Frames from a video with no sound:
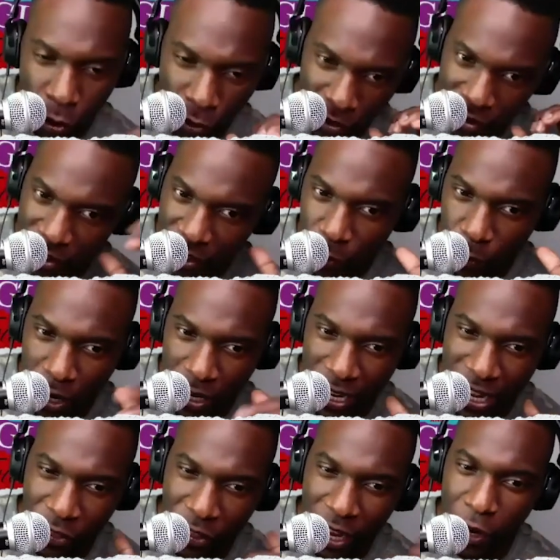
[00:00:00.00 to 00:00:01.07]
is seeing right now
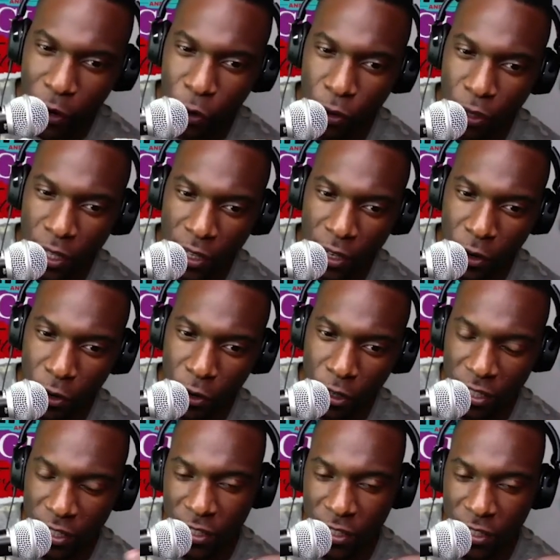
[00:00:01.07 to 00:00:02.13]
that early? Or is
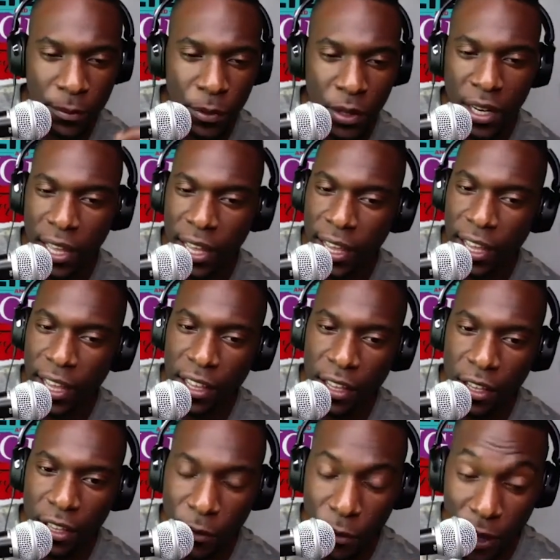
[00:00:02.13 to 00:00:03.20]
it something that
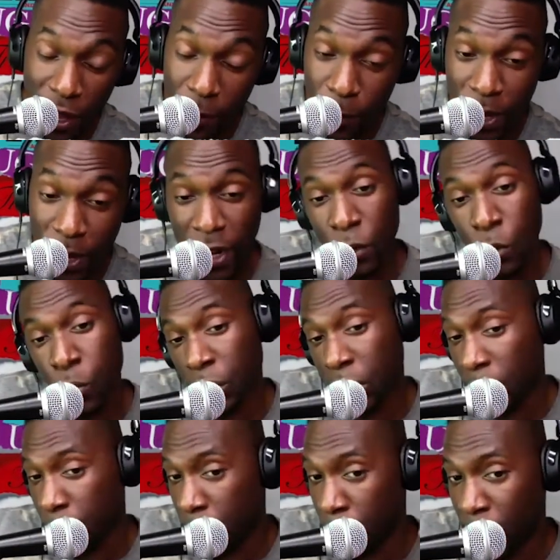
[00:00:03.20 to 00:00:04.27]
you were like, man, I knew it was going to
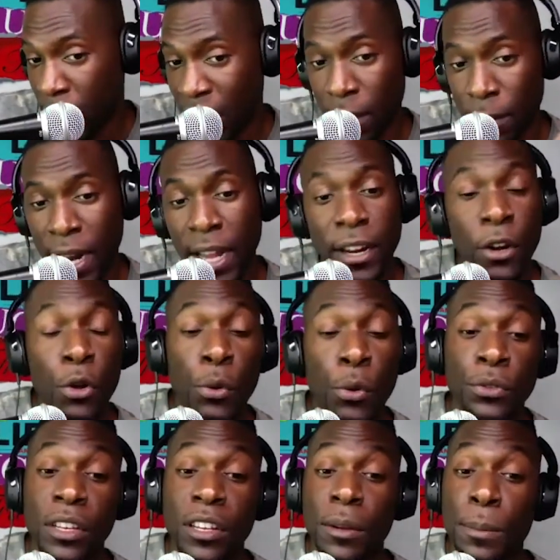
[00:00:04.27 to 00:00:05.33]
be big, but I didn't know it was
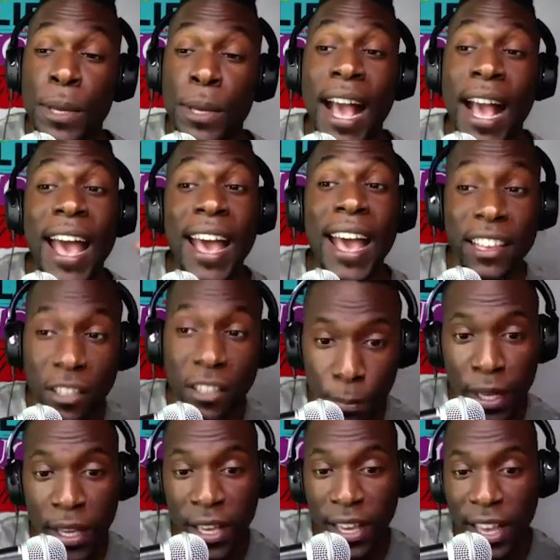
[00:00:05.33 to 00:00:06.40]
going to be as
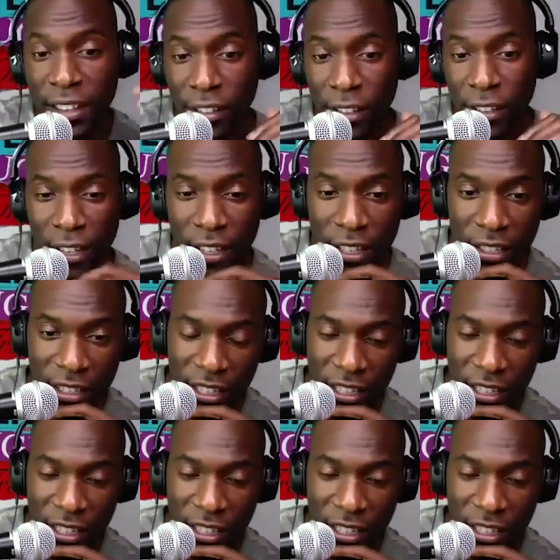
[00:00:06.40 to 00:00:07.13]
big as it is?